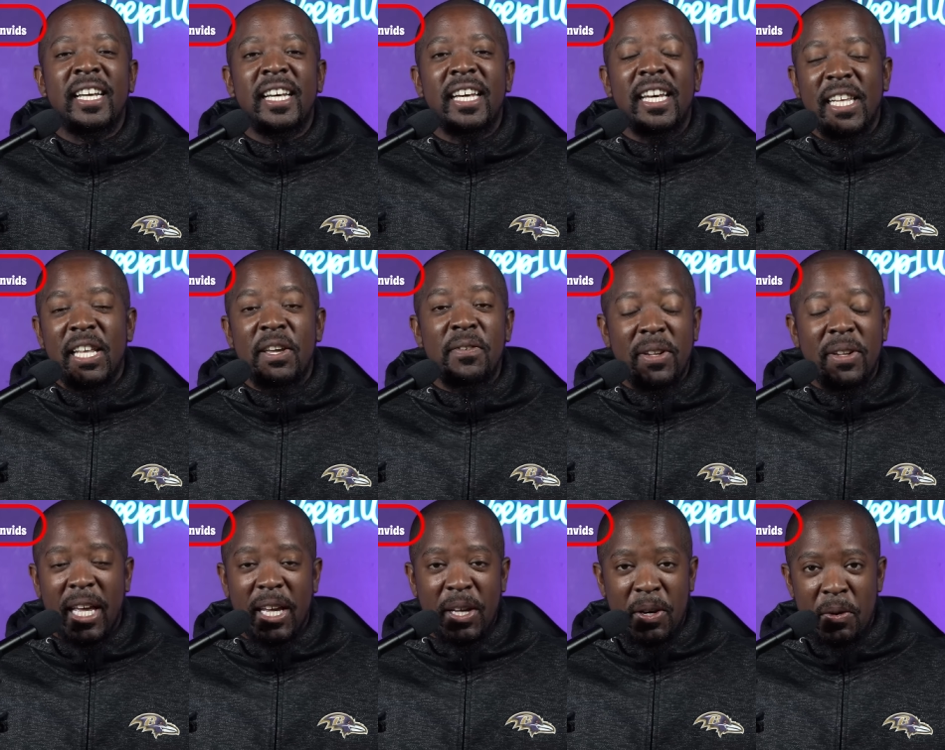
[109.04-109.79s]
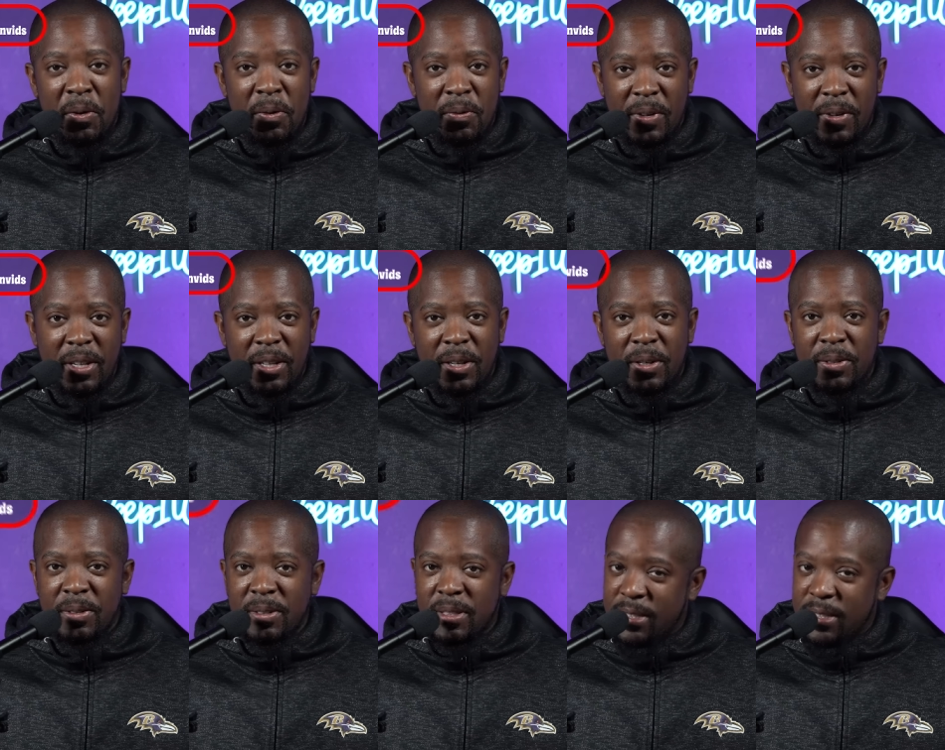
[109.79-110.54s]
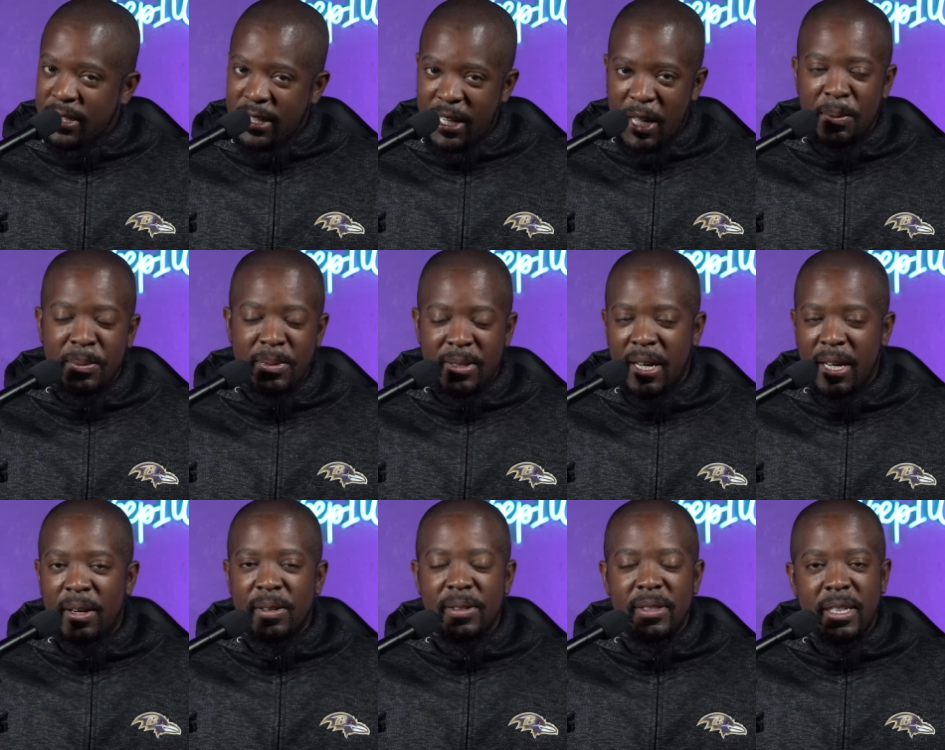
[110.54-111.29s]
and leave a like on the video because it helps
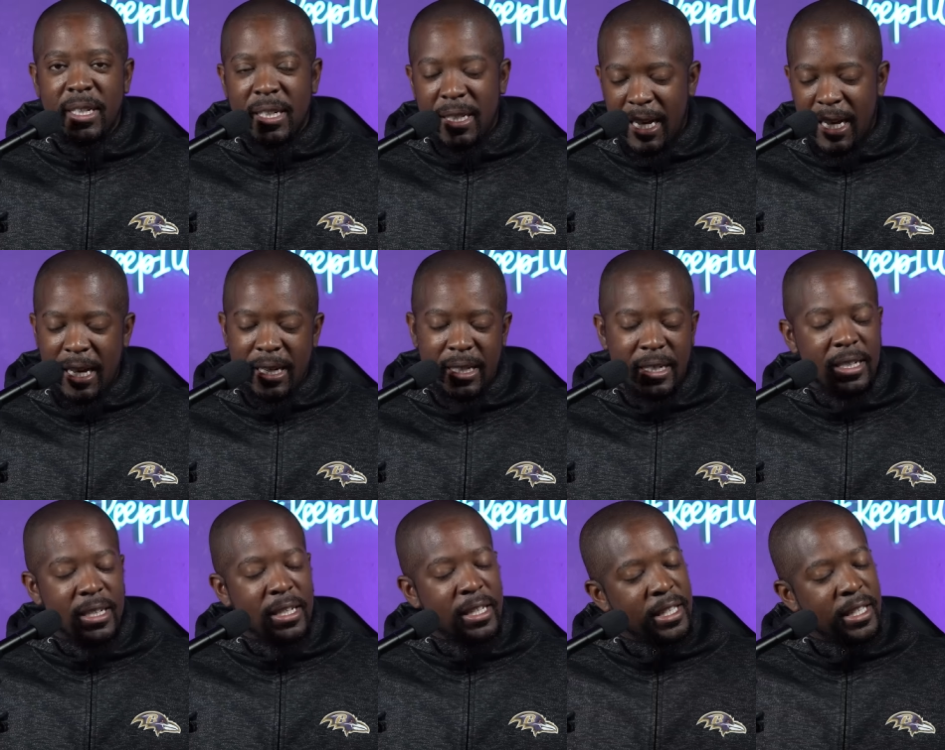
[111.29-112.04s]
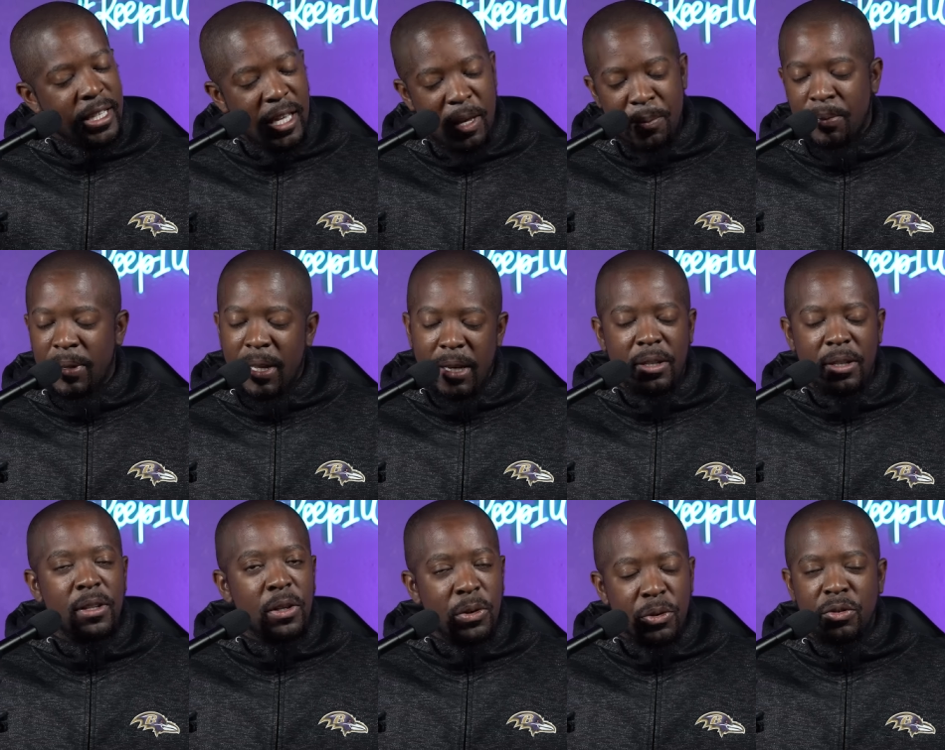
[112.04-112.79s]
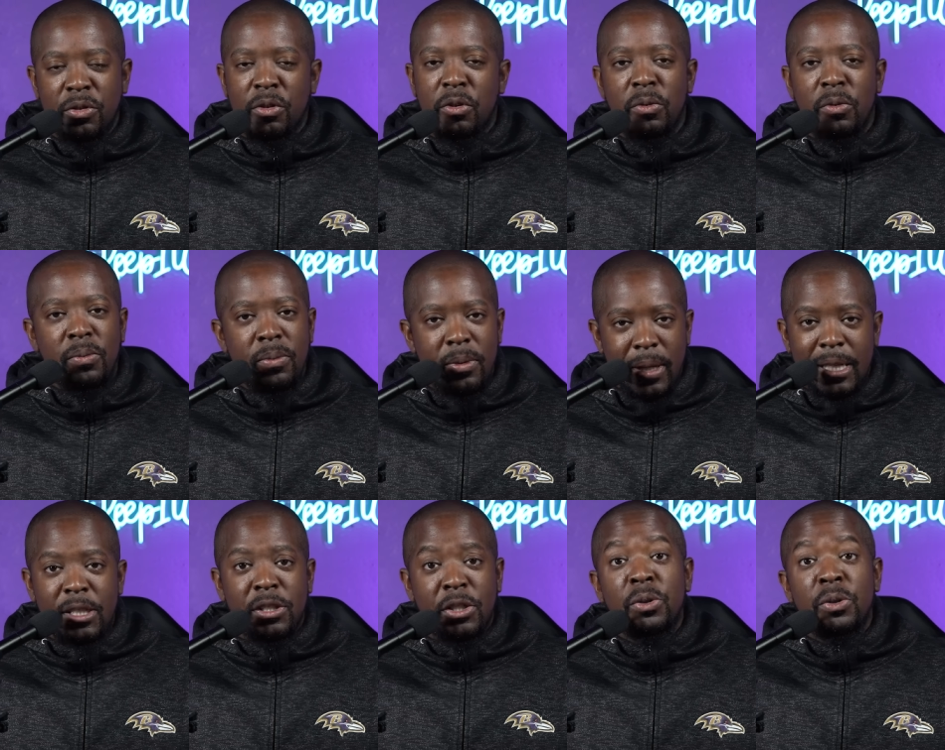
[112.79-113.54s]
out a lot and it keep letting YouTube
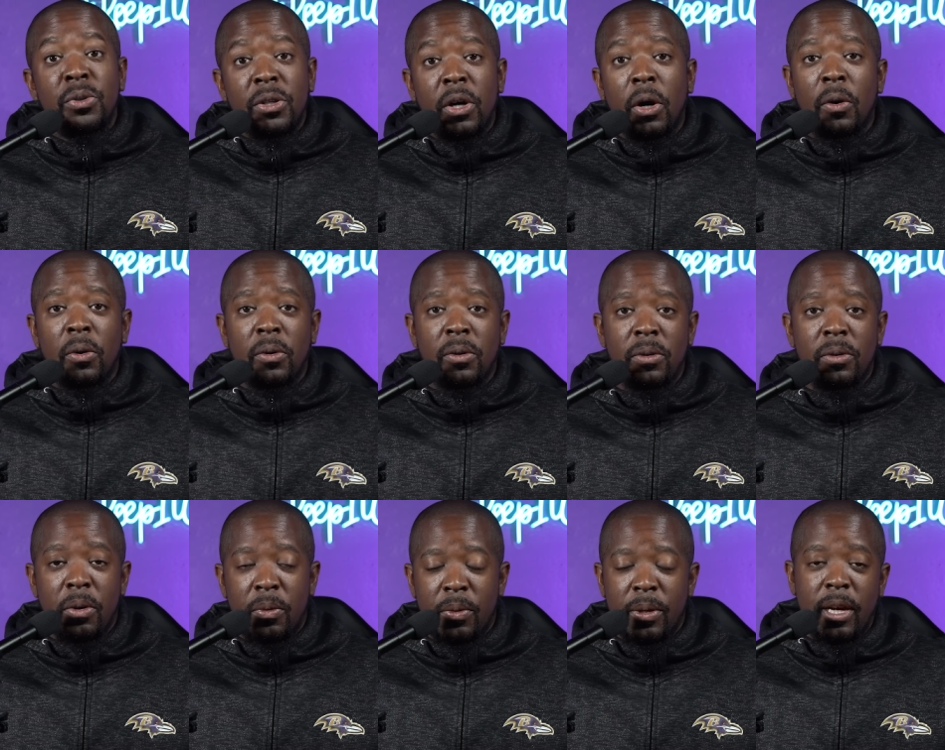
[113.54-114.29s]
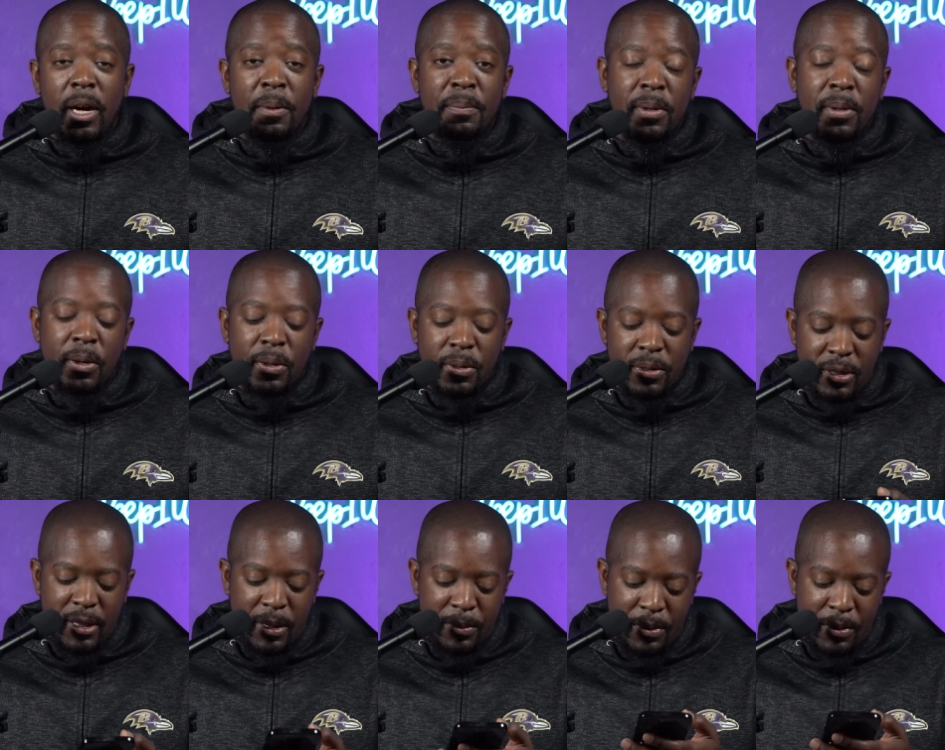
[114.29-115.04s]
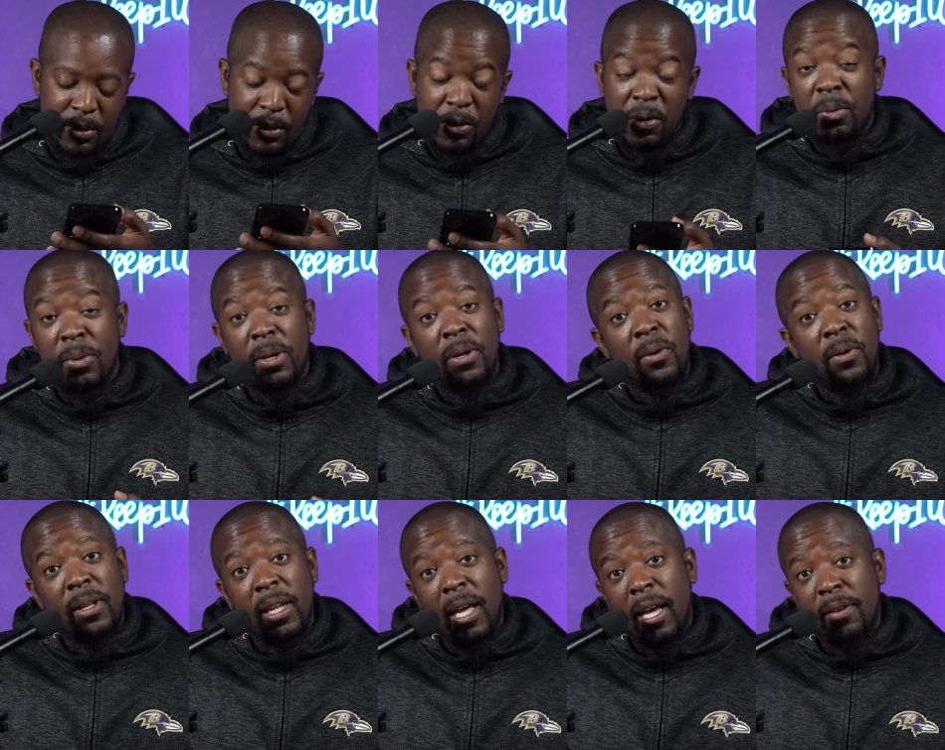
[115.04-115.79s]
let you know when we upload something or we
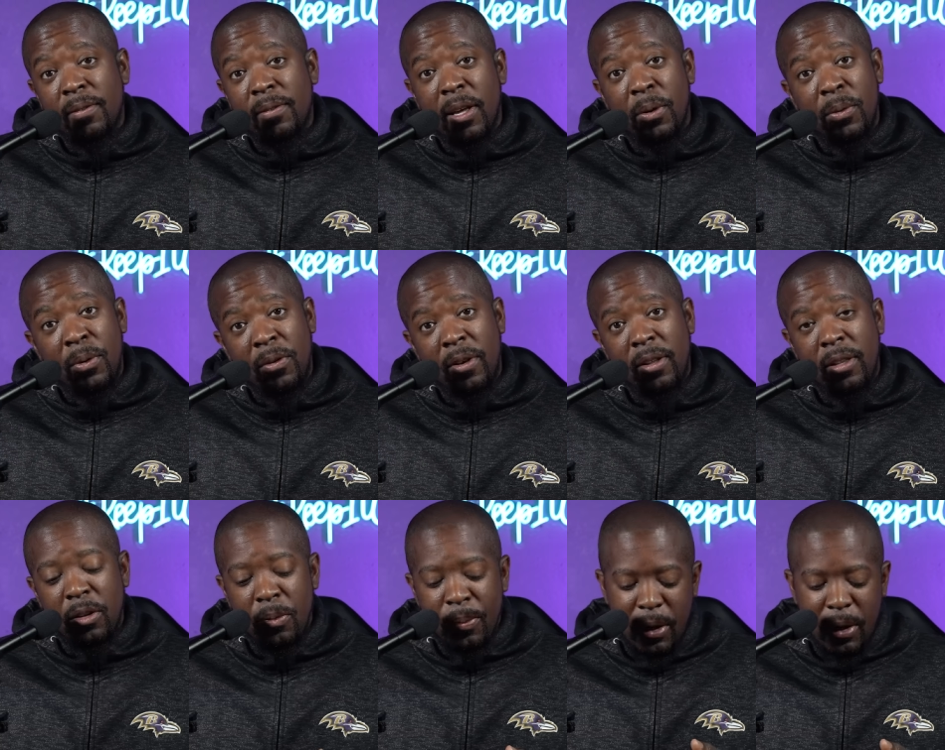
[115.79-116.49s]
go live like we rarely do.